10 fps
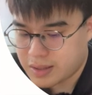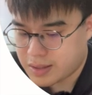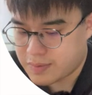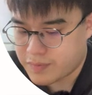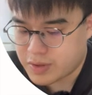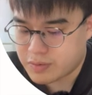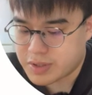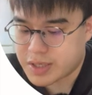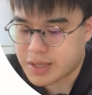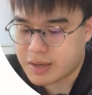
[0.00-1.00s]
and when you
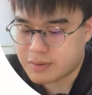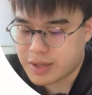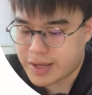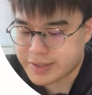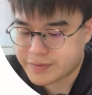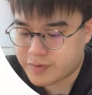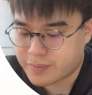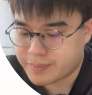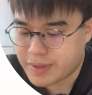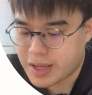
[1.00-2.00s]
take out x
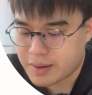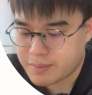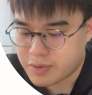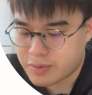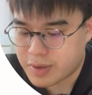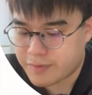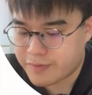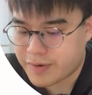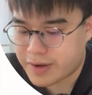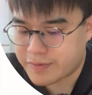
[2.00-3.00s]
from them, you get
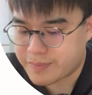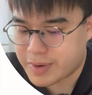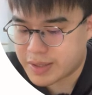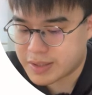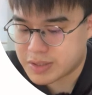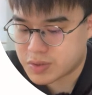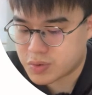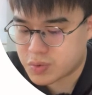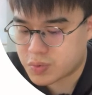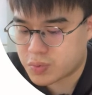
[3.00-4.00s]
5 minus
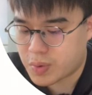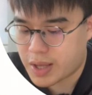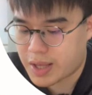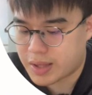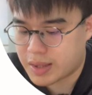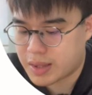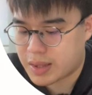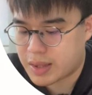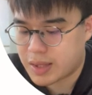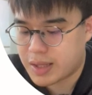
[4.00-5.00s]
2n
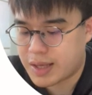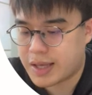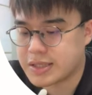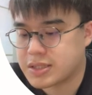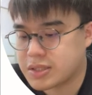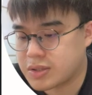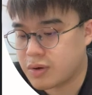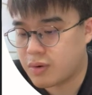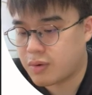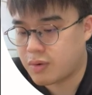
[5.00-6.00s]
as
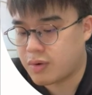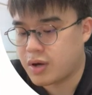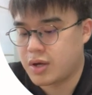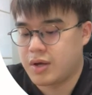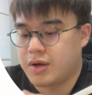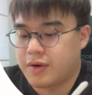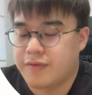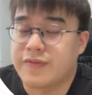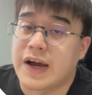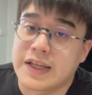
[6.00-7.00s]
your
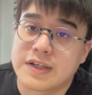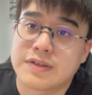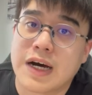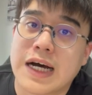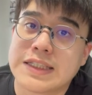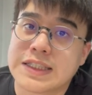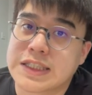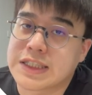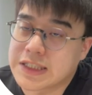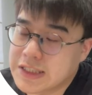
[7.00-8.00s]
final
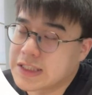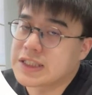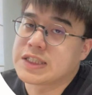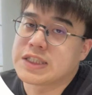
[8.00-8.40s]
answer.